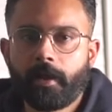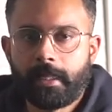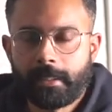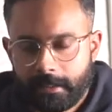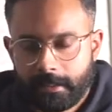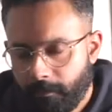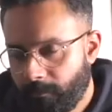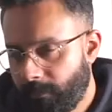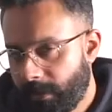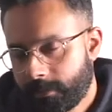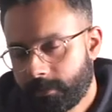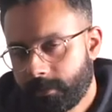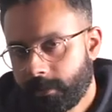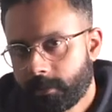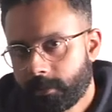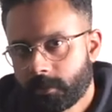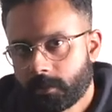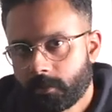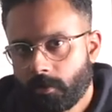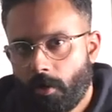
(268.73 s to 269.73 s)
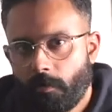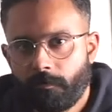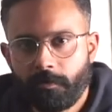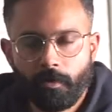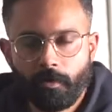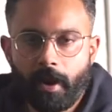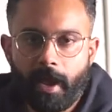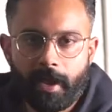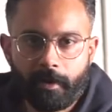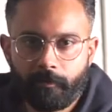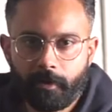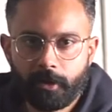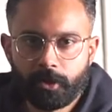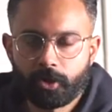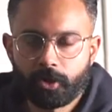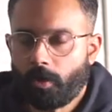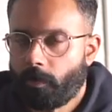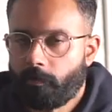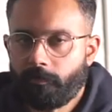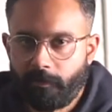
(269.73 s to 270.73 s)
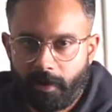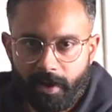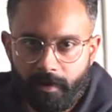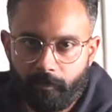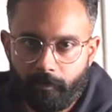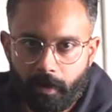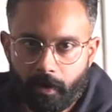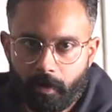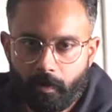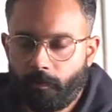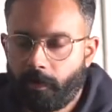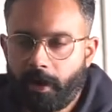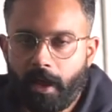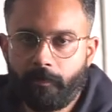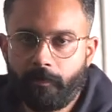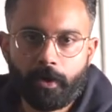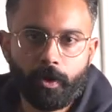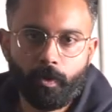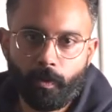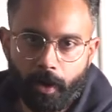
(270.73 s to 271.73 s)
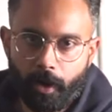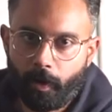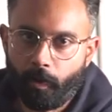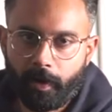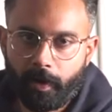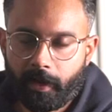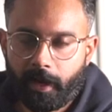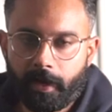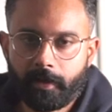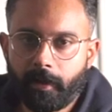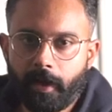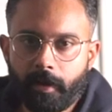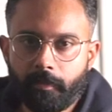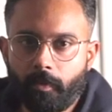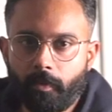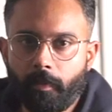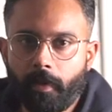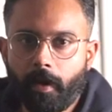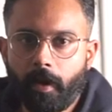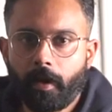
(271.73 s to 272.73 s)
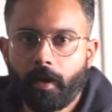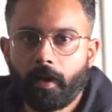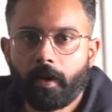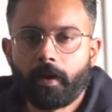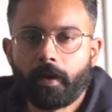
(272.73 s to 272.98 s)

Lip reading: the basics of your language or framework, whatever you are doing at that moment.